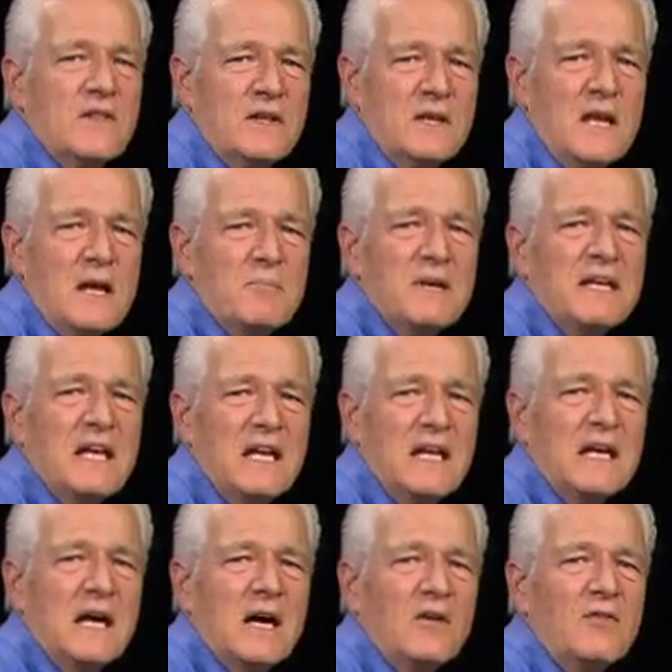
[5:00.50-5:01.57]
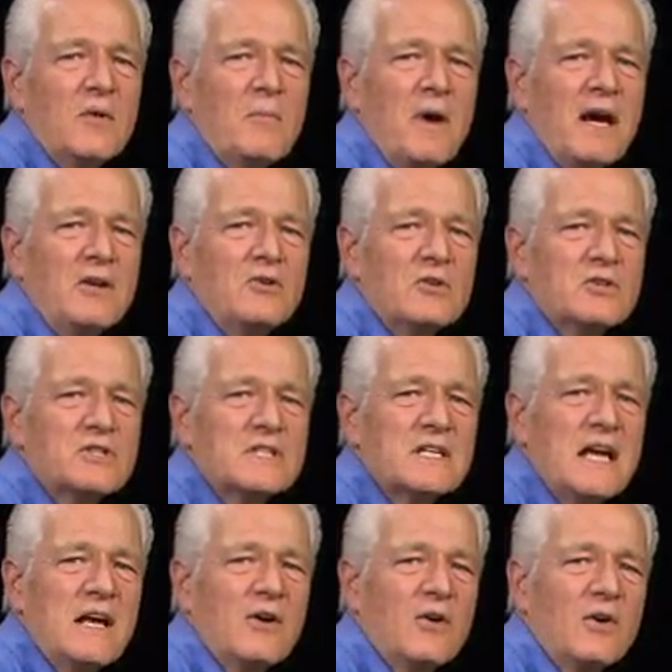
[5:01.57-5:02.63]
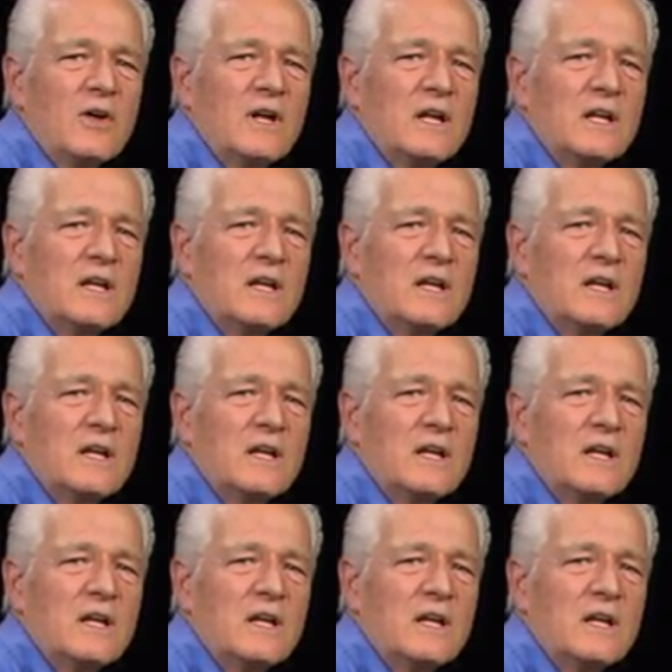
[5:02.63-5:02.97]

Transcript: the beginning of the minor scale ladder.